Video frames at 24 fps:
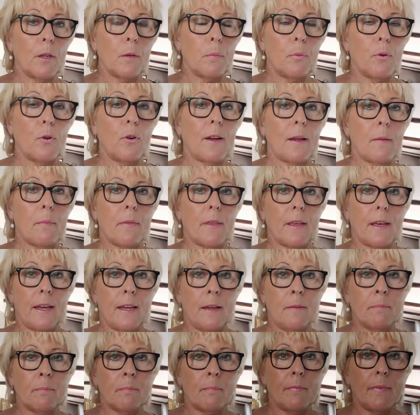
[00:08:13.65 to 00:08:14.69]
he put in
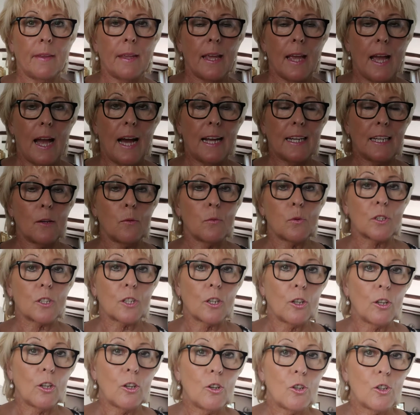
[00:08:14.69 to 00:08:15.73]
there. And it was
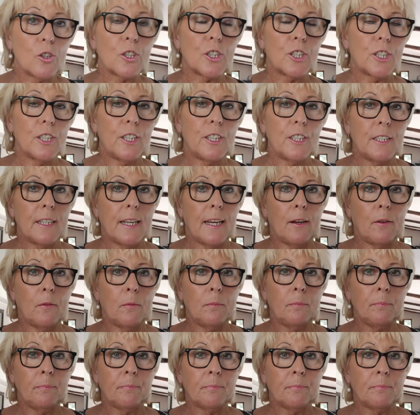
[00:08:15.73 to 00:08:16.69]
a low turnout.